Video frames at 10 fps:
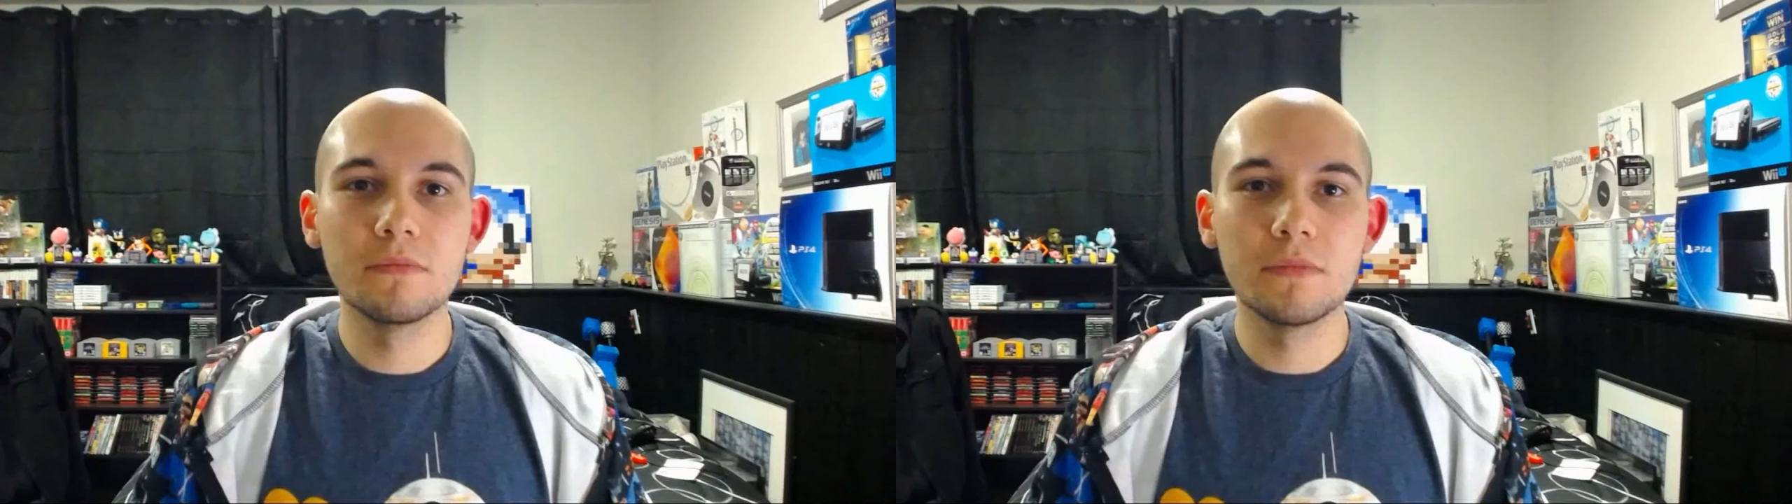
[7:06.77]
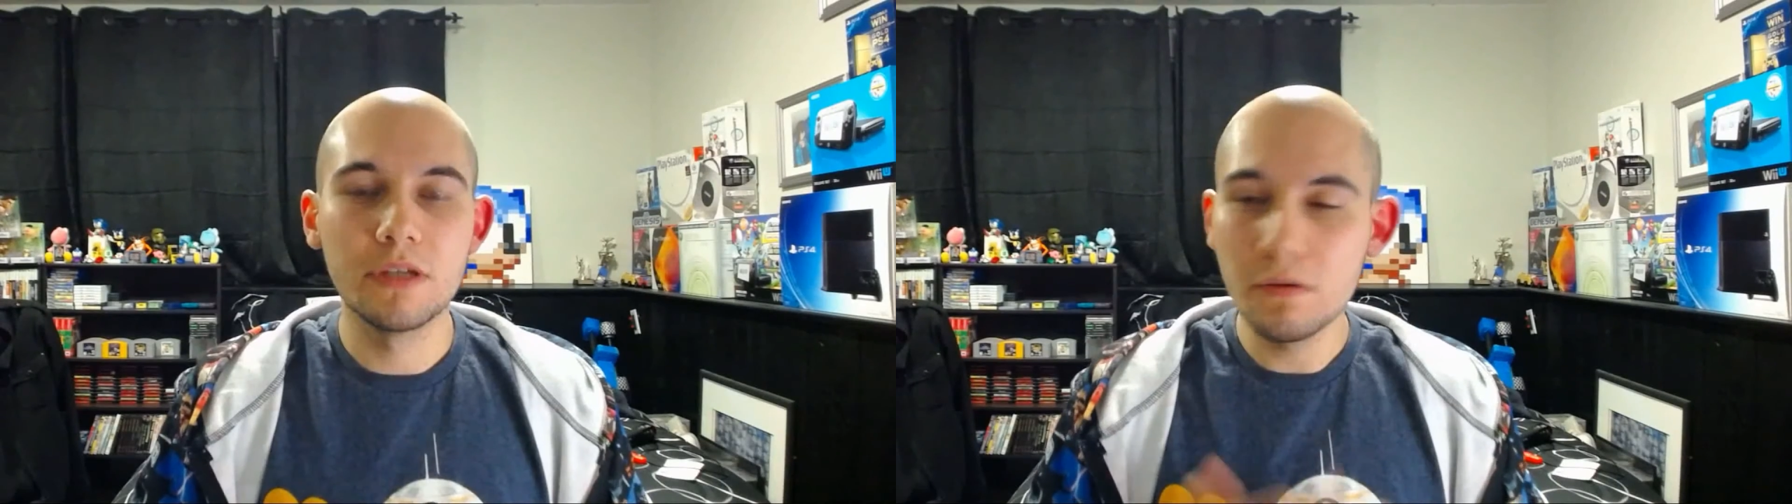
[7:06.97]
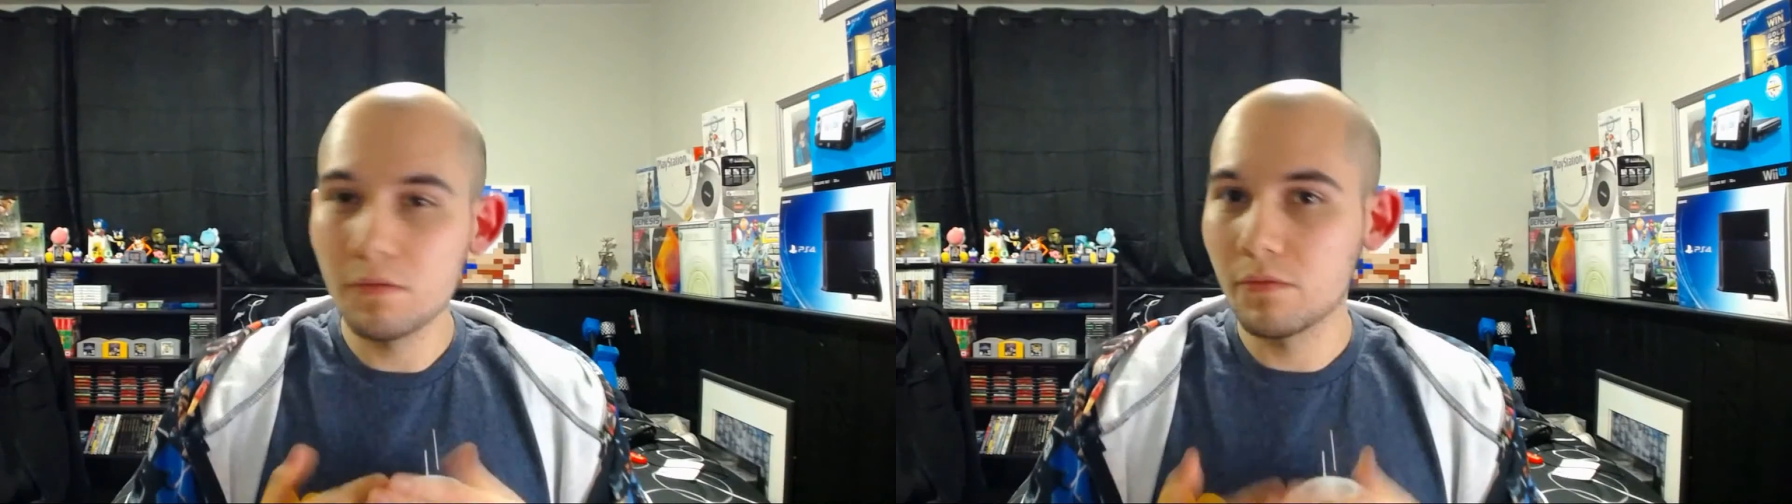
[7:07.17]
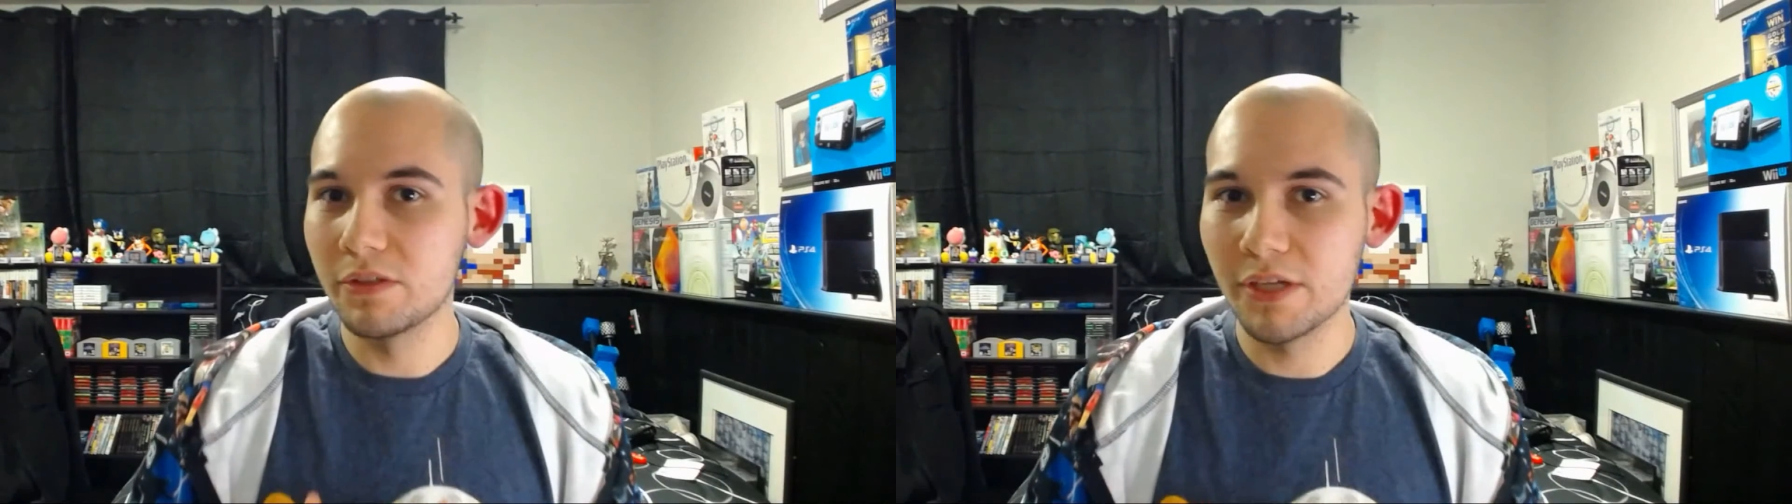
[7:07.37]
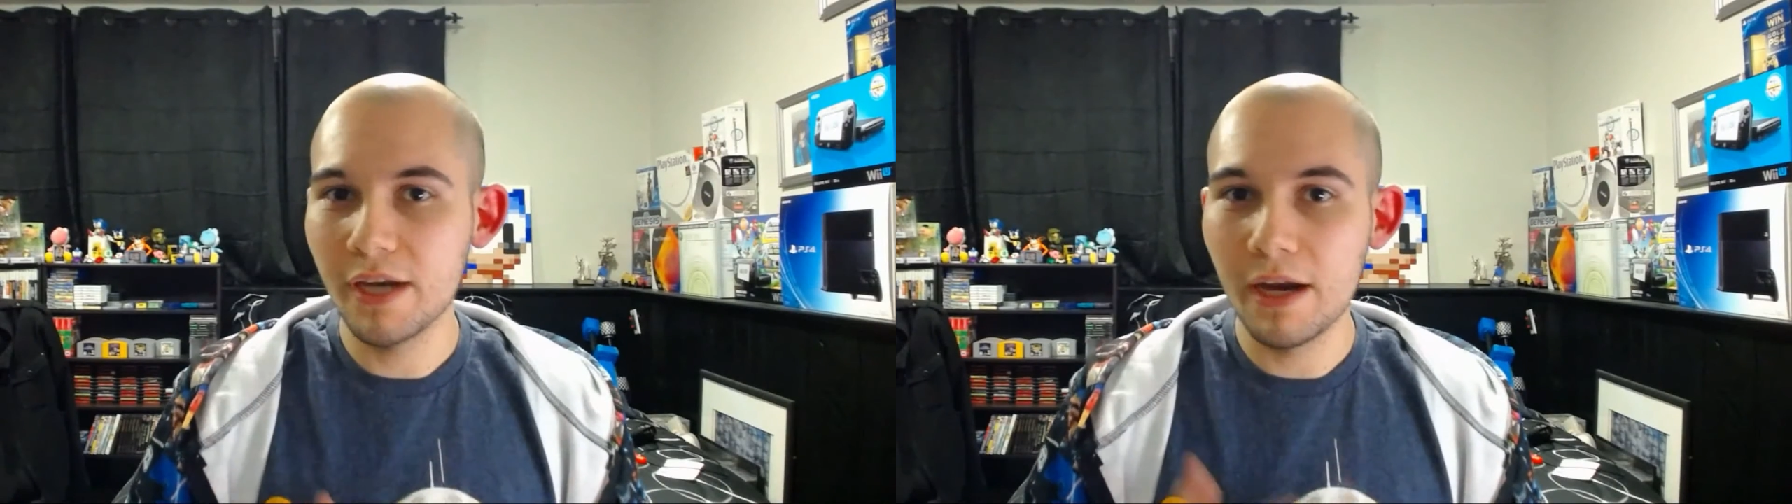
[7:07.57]
you know,
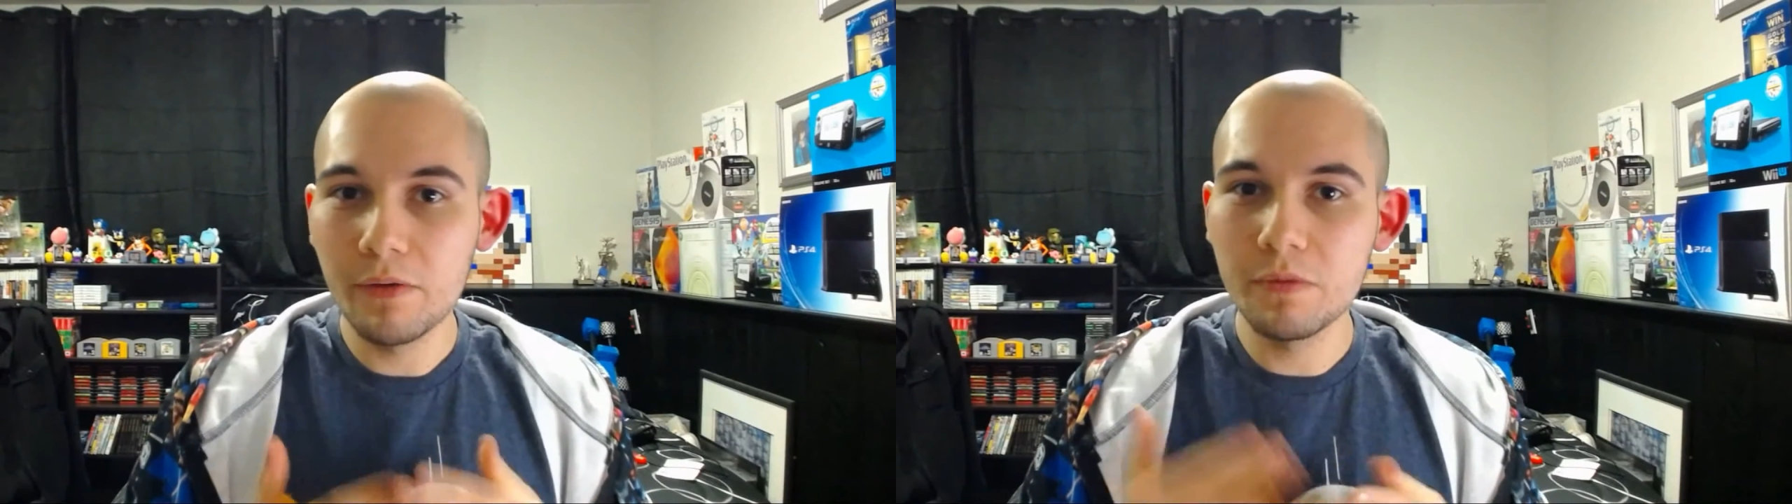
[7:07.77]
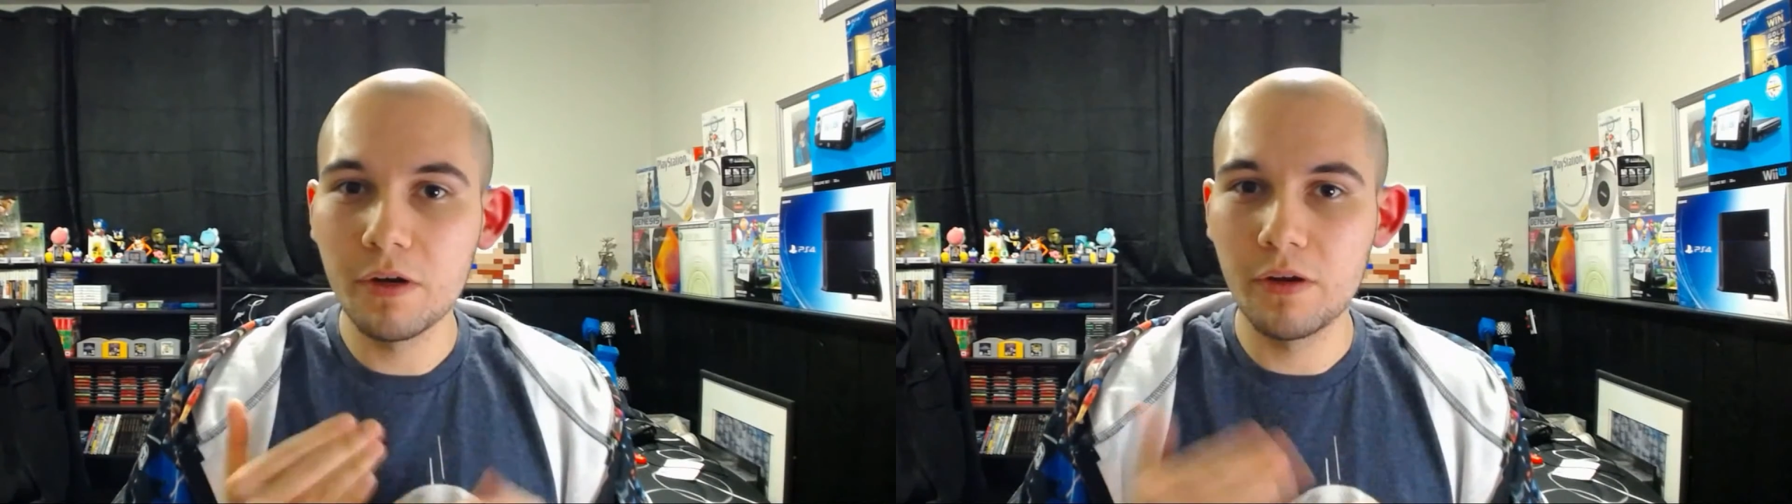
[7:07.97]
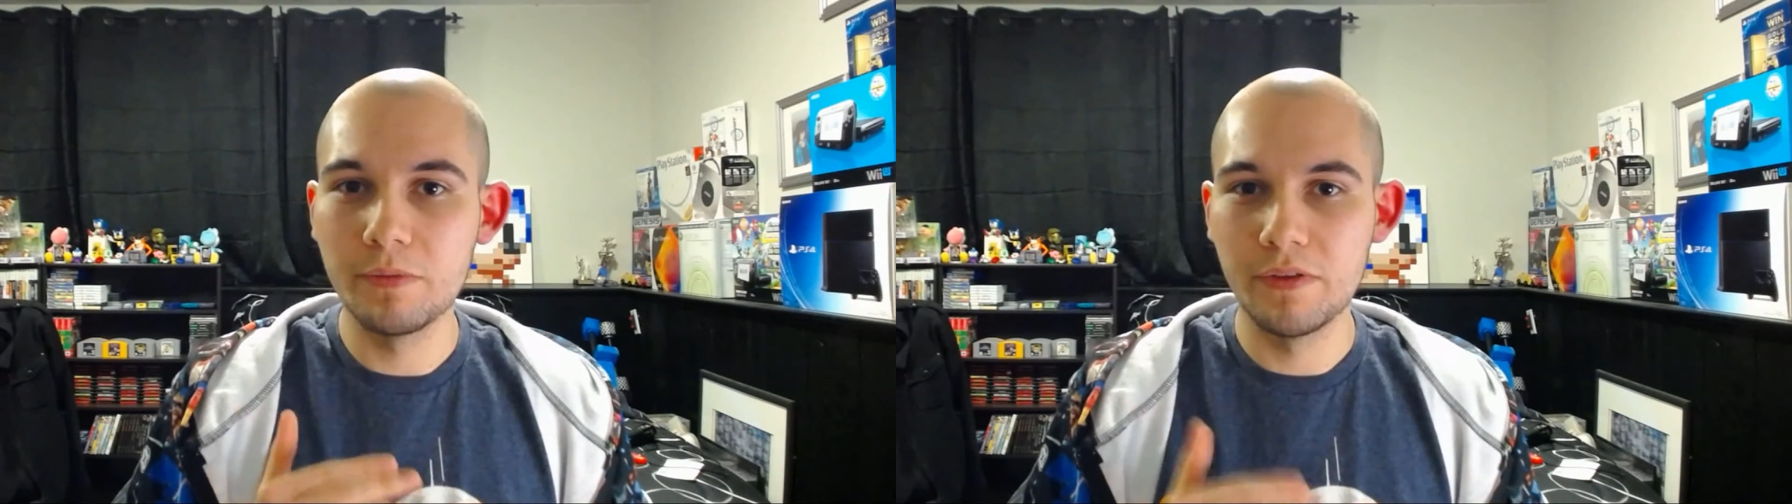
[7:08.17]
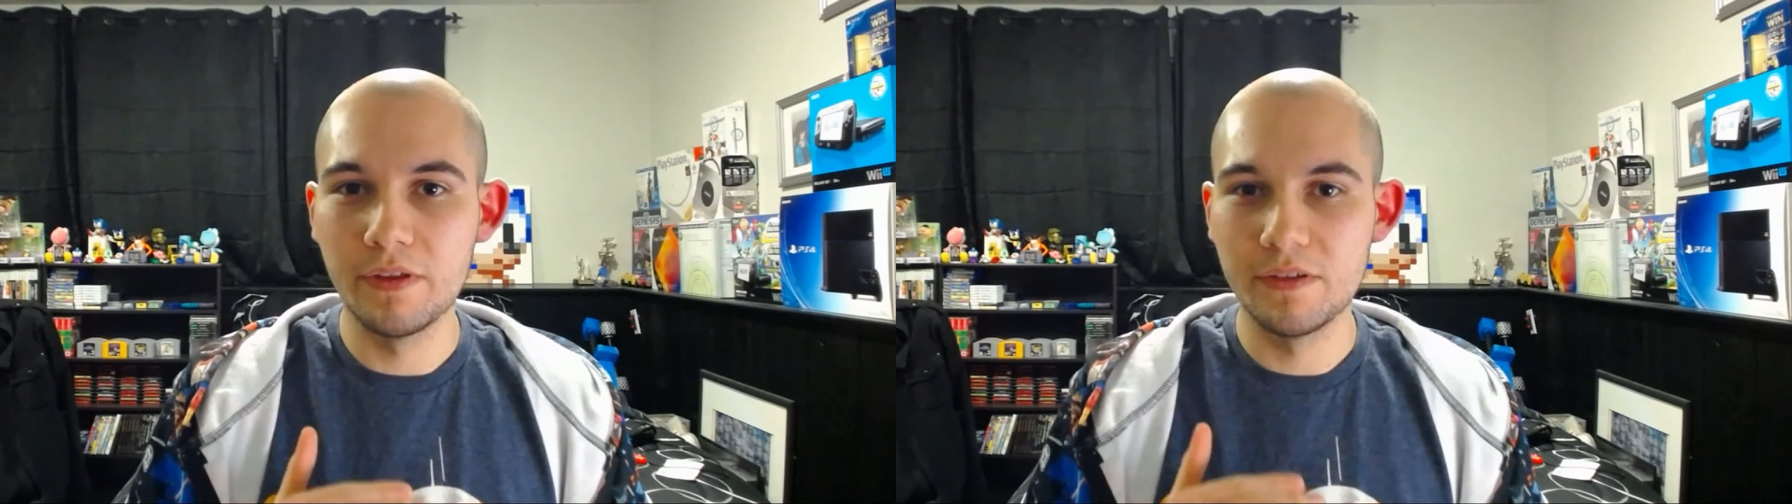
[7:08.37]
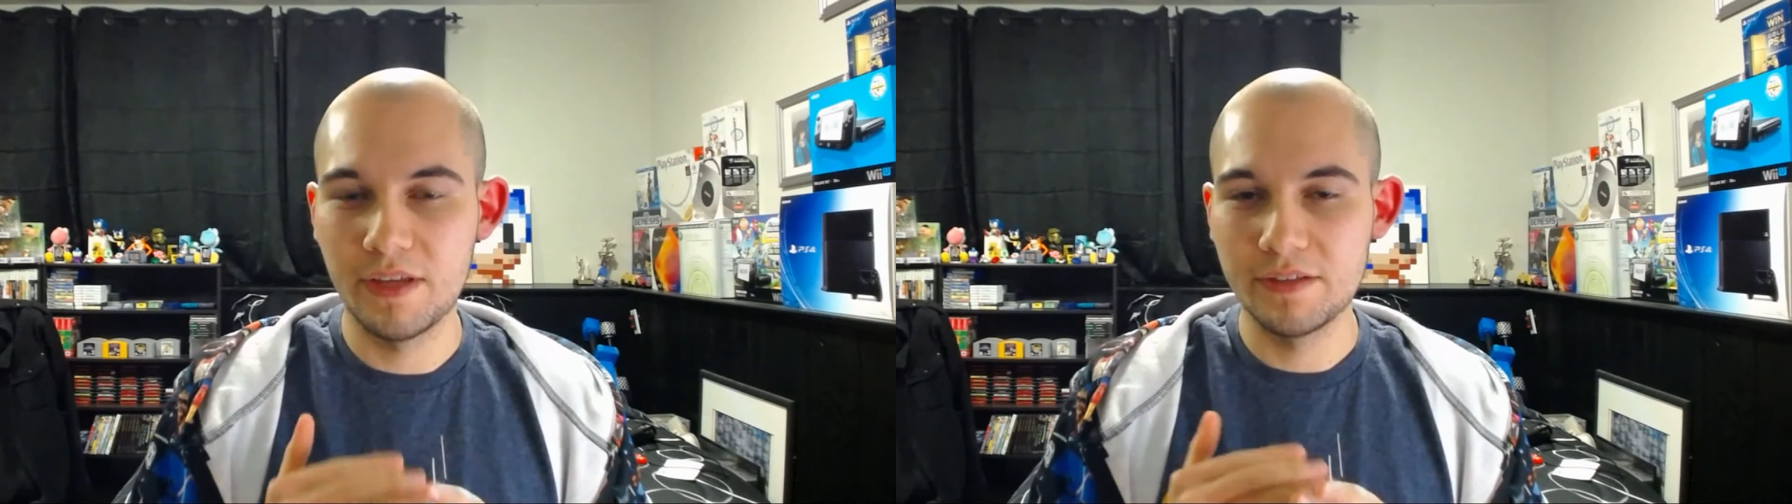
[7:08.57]
legit, I would probably put
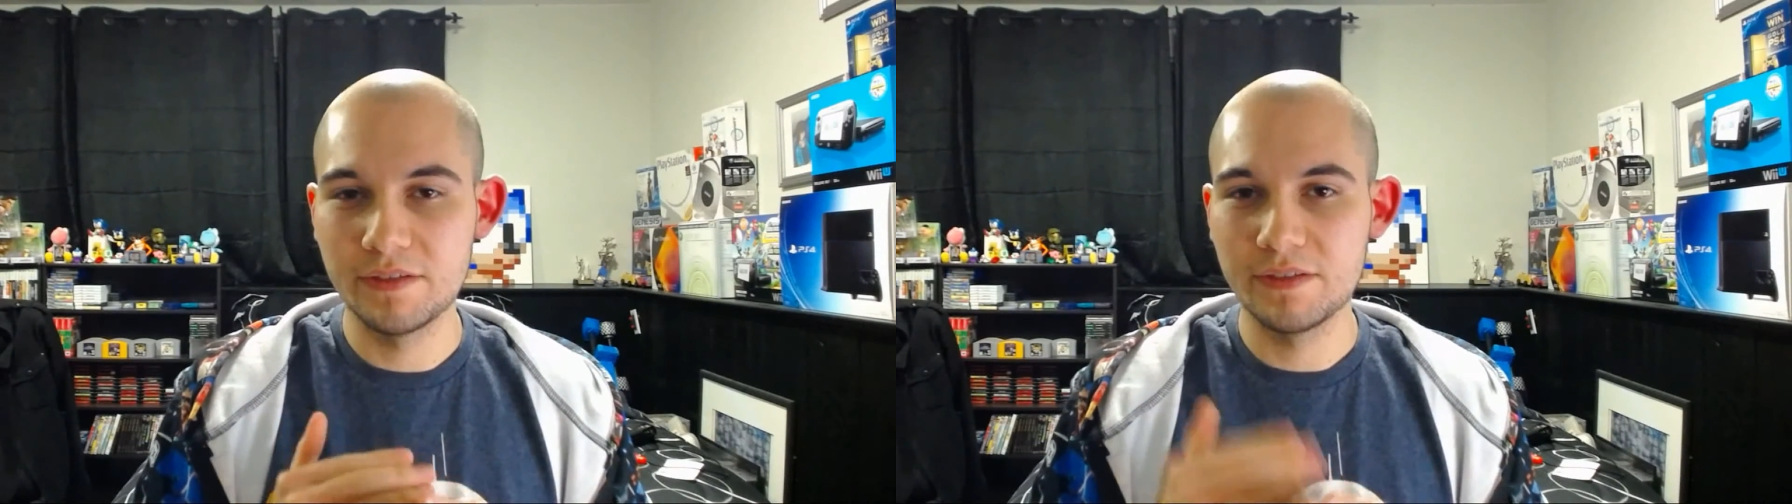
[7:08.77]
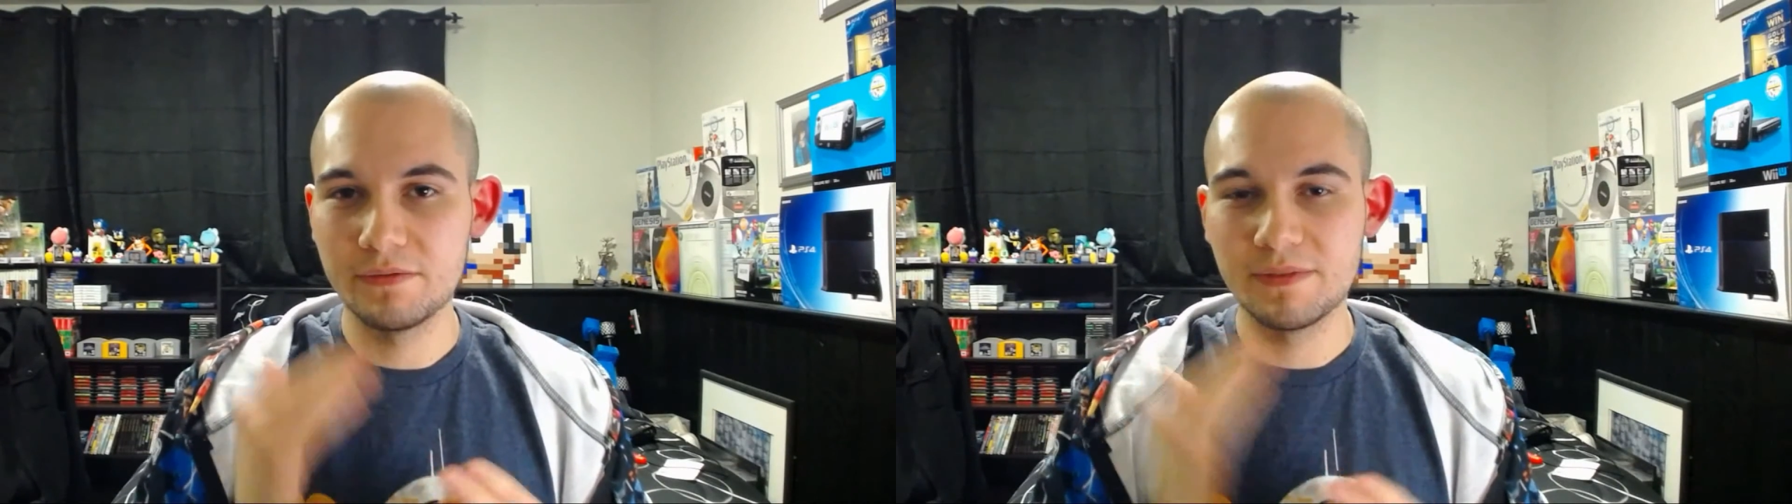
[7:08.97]
this as